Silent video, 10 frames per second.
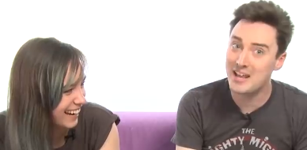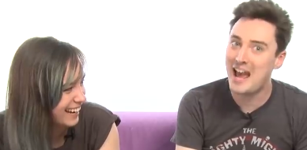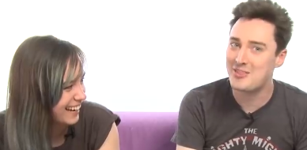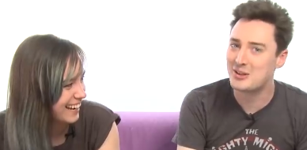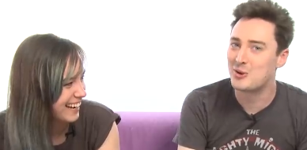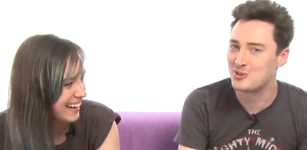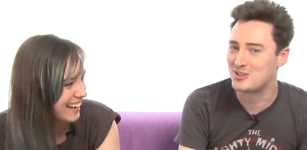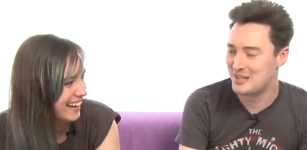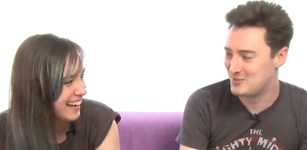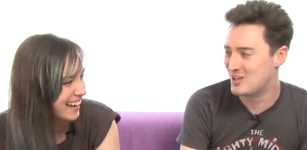Speaker 1: already had the
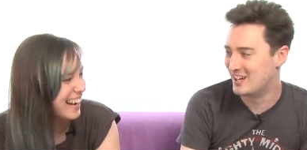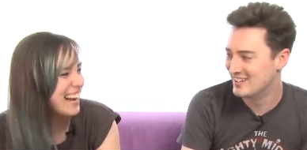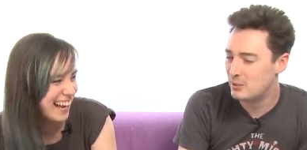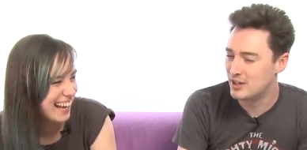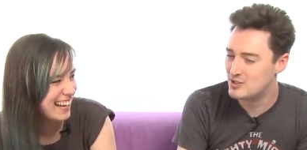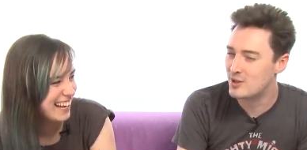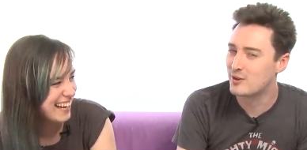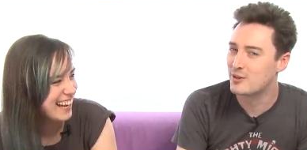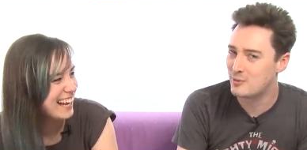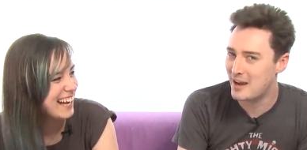long sleeve shirt, but it
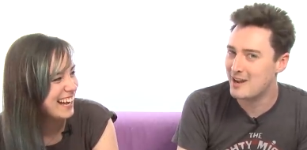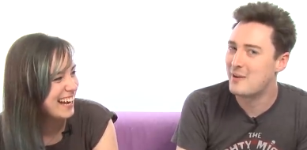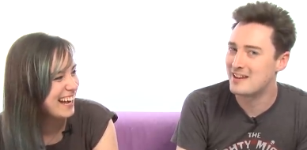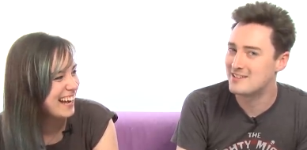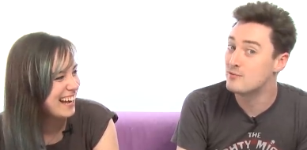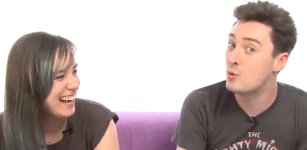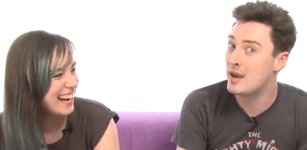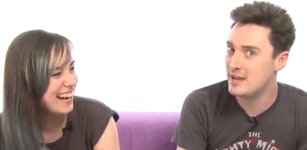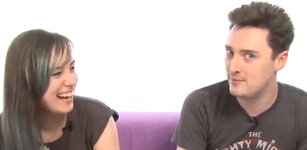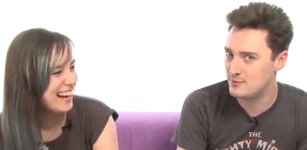took the
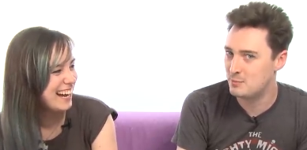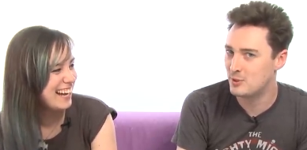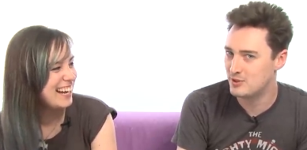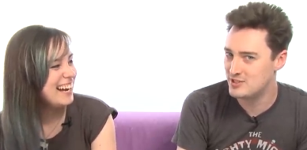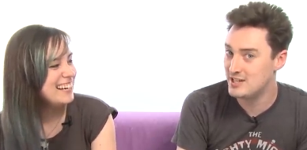radioactive wave to put the